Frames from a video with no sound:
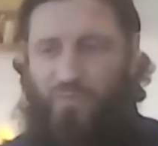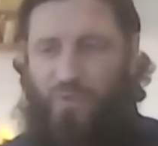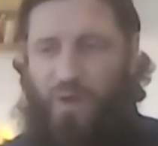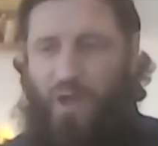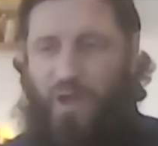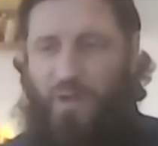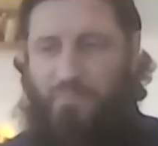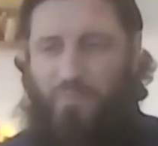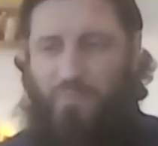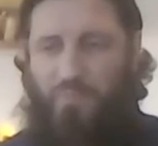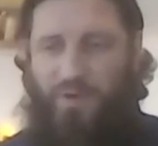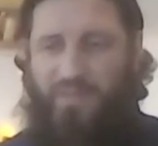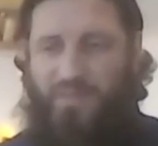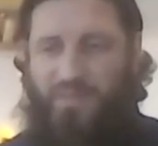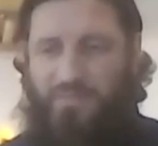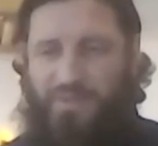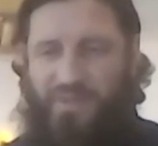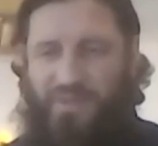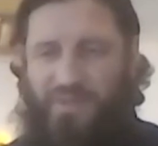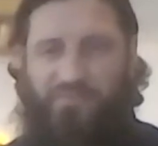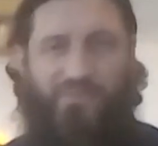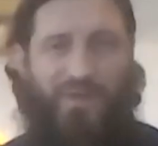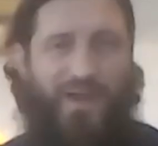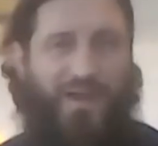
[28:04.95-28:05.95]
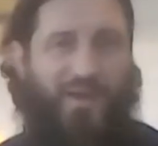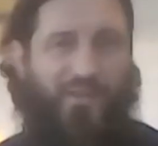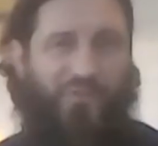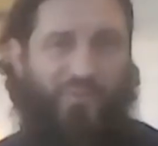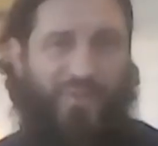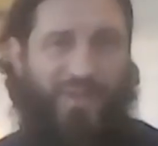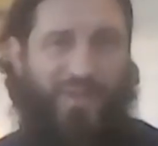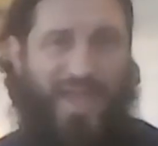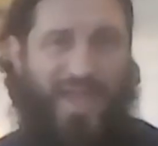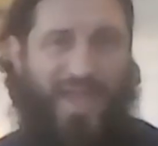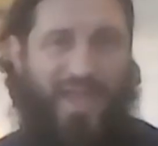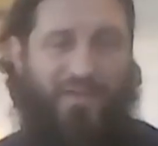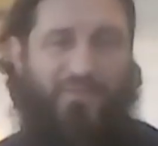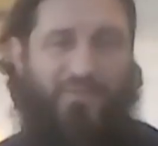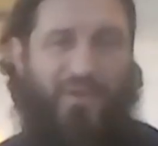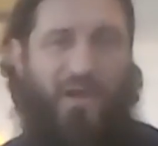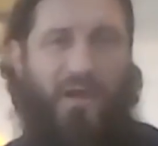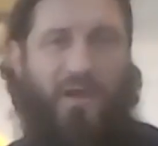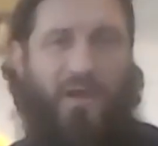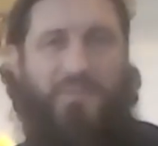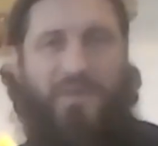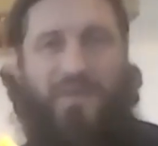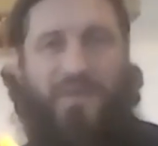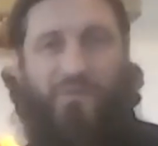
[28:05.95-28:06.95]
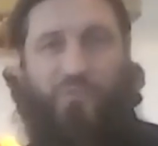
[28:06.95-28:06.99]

too. Uh, one of the big advantage we have uh,